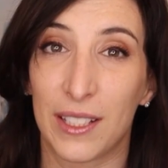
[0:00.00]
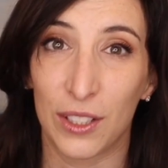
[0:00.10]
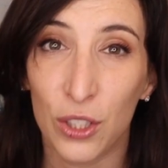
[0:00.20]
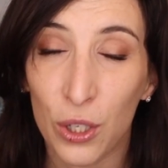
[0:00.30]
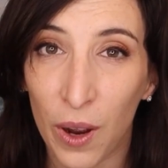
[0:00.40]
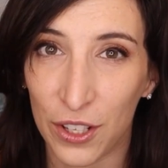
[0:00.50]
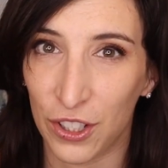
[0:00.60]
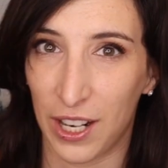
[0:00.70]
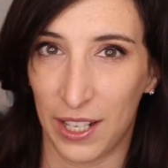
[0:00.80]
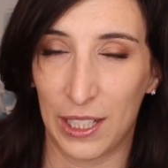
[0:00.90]
to
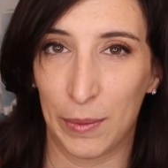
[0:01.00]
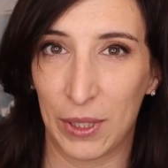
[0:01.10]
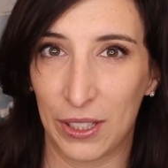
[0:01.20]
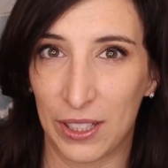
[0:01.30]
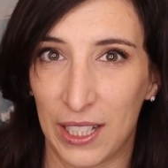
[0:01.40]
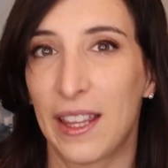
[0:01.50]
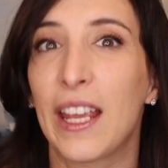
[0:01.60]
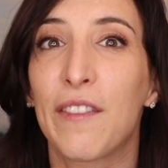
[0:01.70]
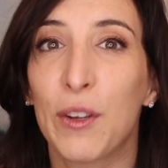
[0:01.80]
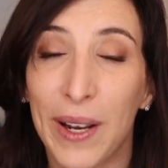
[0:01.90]
200 customers, they
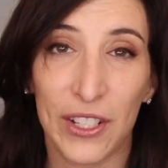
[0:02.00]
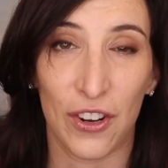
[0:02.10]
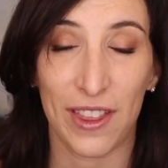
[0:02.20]
give you an extra